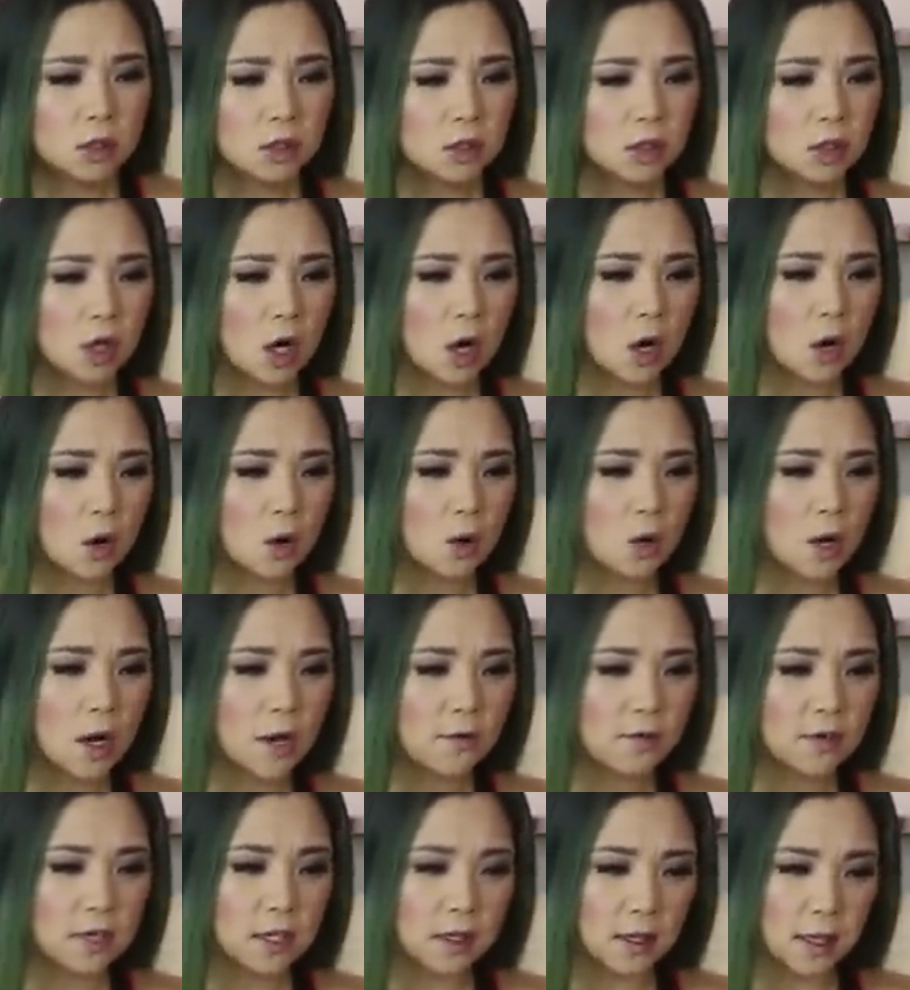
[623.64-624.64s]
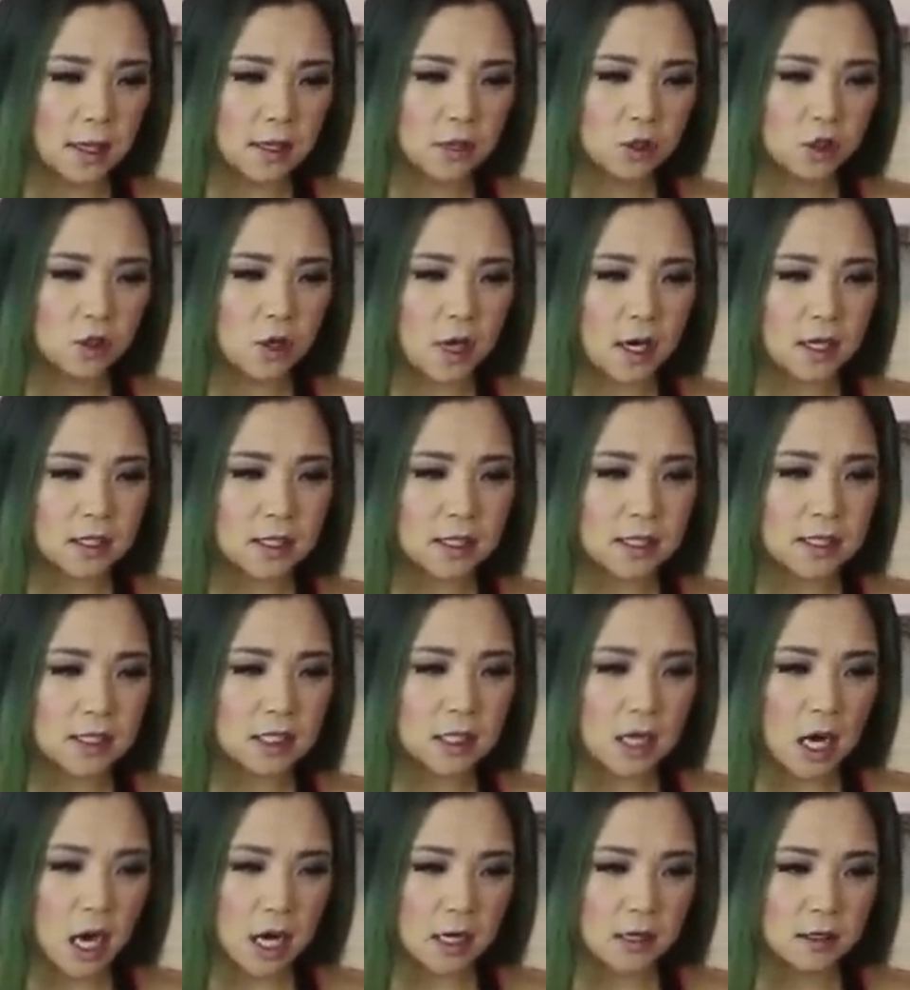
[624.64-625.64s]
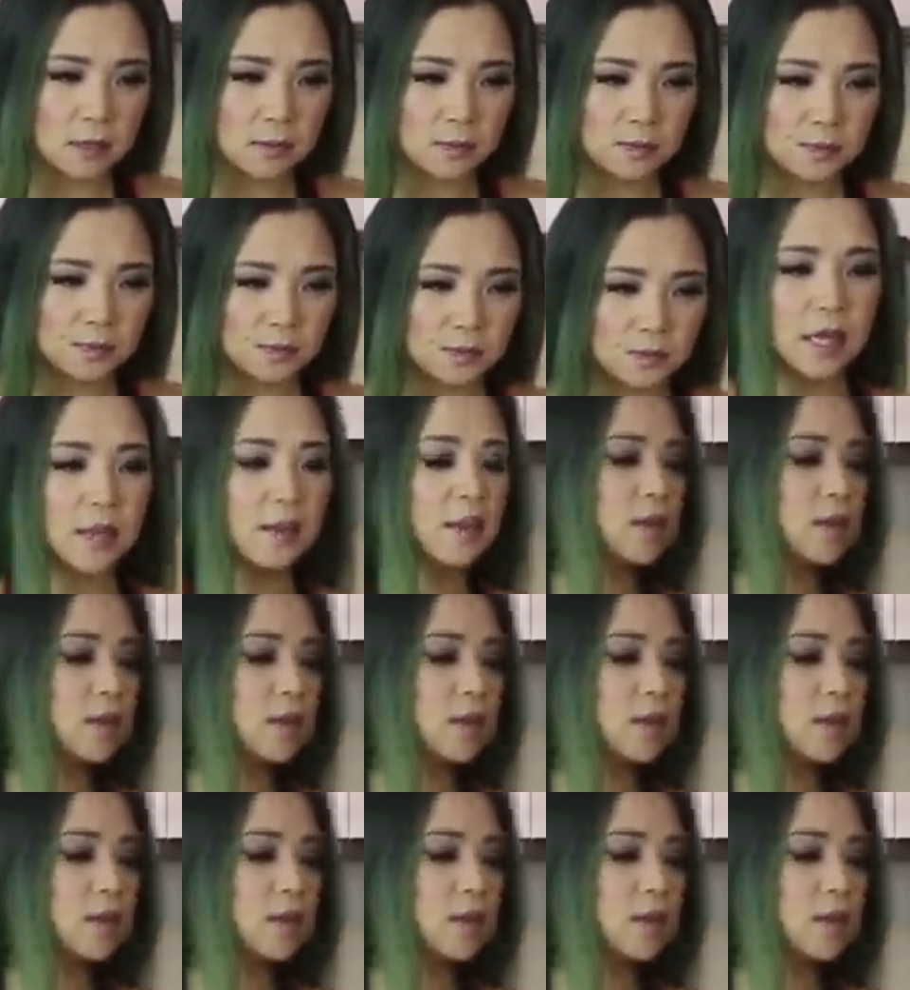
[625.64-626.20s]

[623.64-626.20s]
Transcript: So vanilla extract is done. I